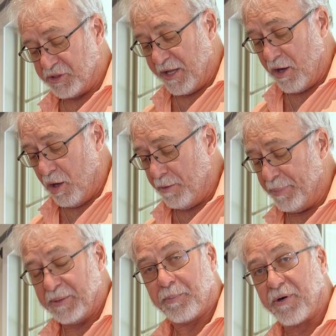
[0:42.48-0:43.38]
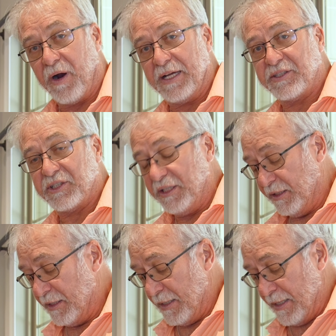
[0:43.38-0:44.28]
They are a bit pricey.
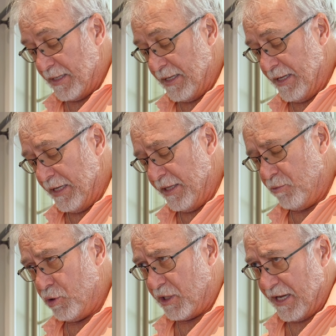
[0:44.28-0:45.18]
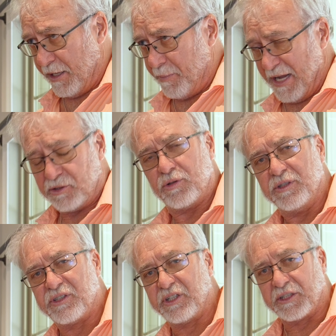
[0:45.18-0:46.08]
They work out about to
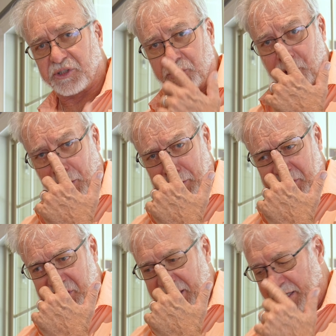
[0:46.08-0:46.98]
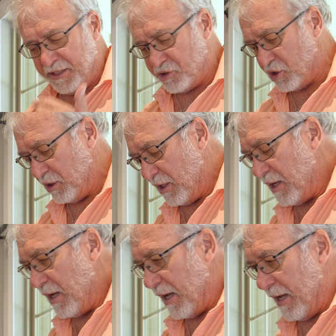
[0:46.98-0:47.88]
$6 each.
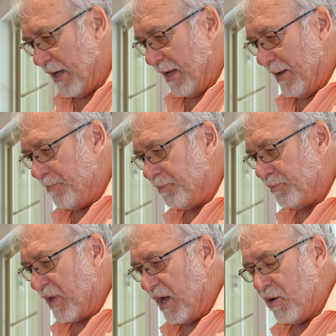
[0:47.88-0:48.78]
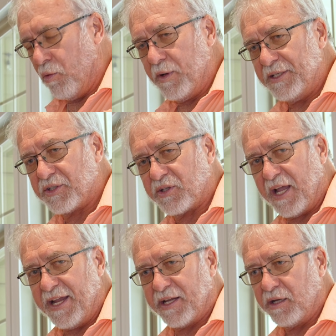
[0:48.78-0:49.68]
I always
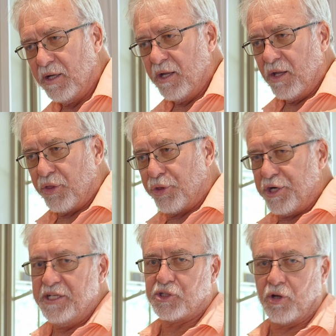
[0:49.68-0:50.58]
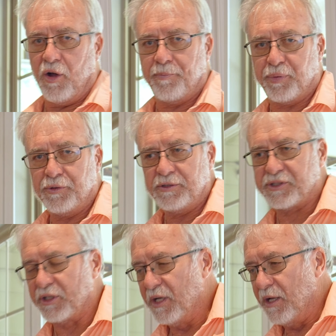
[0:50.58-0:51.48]
take 3
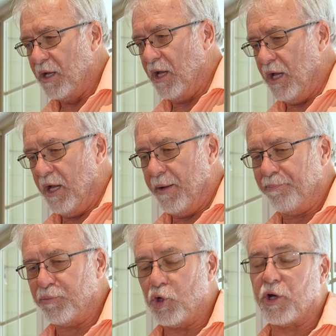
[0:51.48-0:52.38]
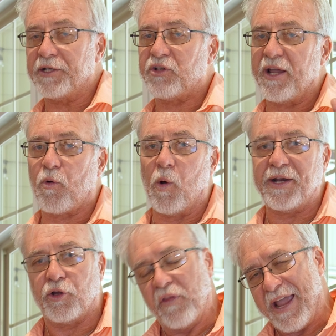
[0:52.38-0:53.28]
samples. You got to take
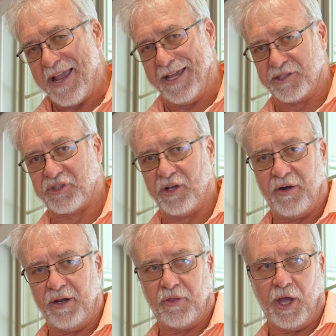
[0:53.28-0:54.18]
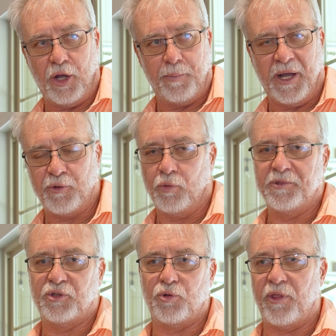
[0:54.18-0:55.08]
one on the exterior of the home. I
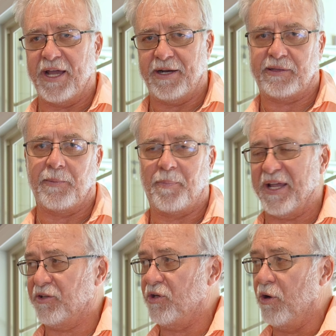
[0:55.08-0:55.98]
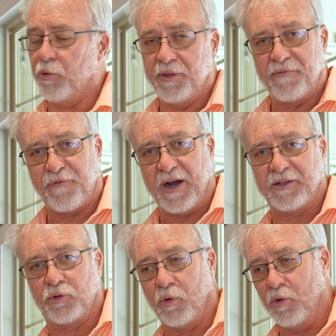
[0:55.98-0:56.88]
normally do that at the patio or the
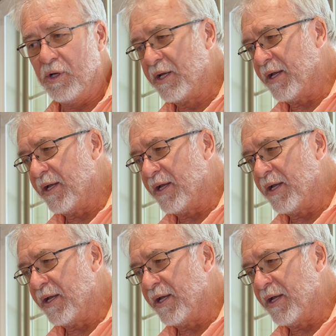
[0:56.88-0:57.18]
front door.